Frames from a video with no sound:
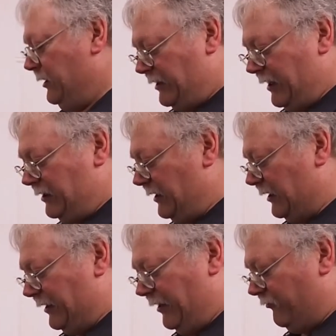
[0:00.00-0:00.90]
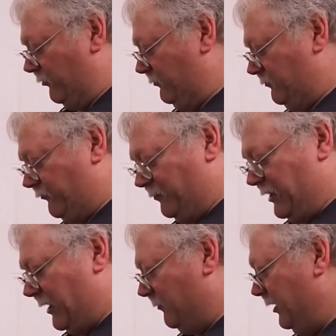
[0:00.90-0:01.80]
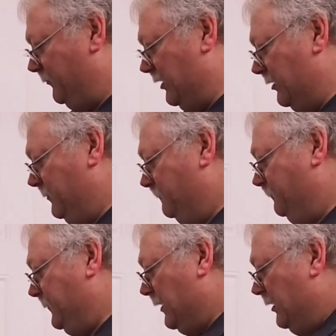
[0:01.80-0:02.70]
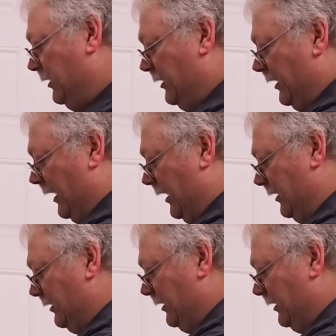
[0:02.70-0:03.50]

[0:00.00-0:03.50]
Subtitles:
taking that level from Tom Lipton, and